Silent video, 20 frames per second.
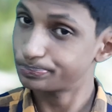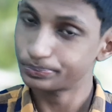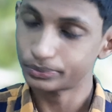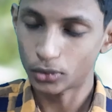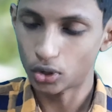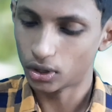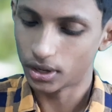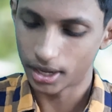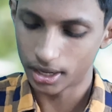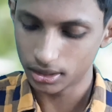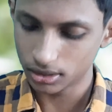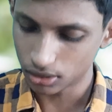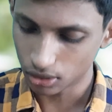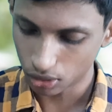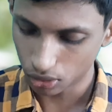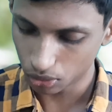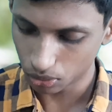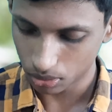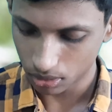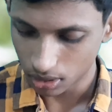Okay,
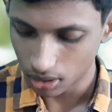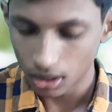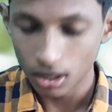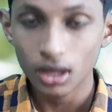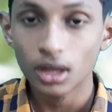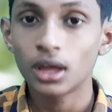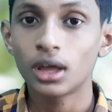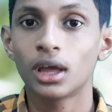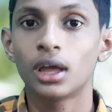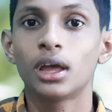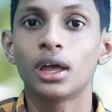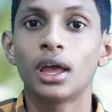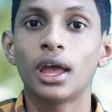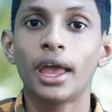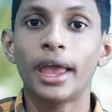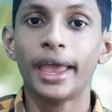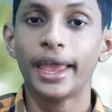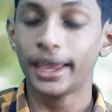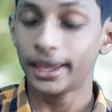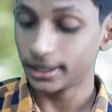so
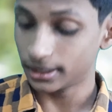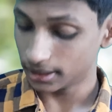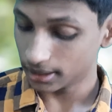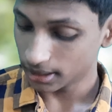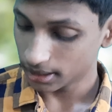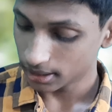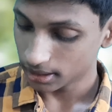and